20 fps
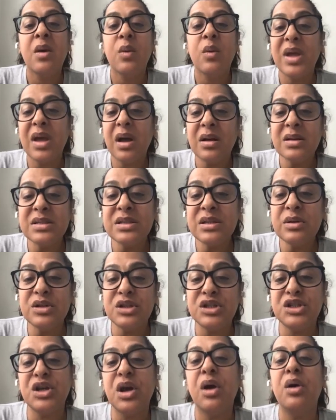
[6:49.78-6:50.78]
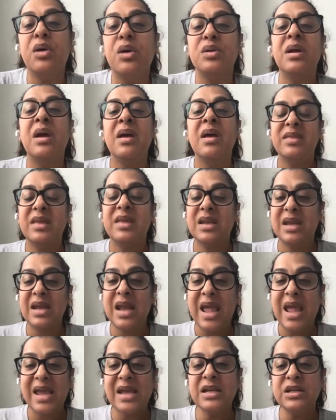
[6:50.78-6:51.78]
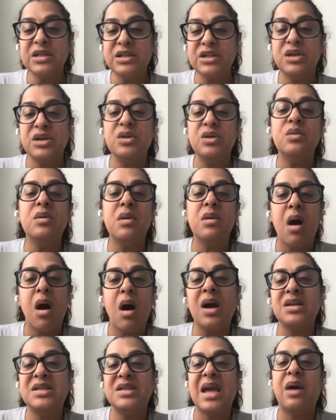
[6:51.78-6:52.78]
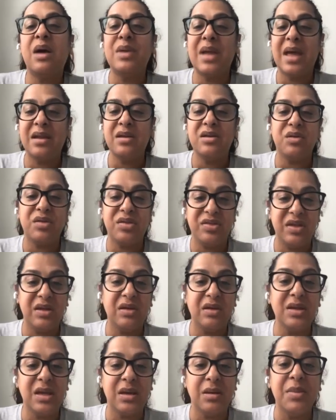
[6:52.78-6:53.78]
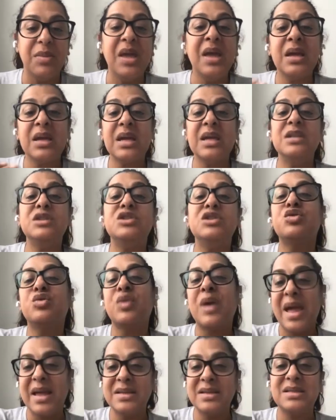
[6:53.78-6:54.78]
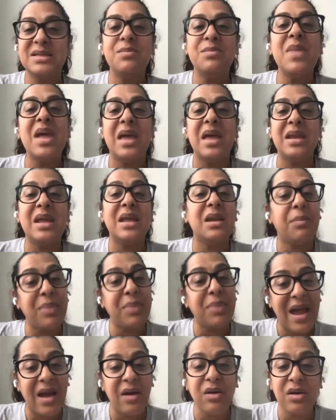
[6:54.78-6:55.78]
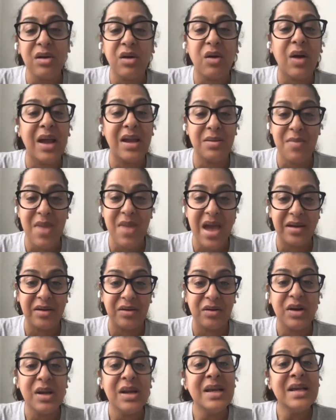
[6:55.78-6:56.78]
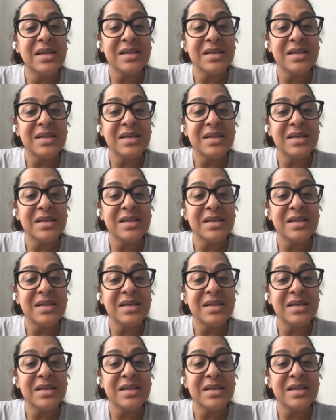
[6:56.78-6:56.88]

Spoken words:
We also showed that an ADA2 knockdown endothelium can transmit in a paracrine manner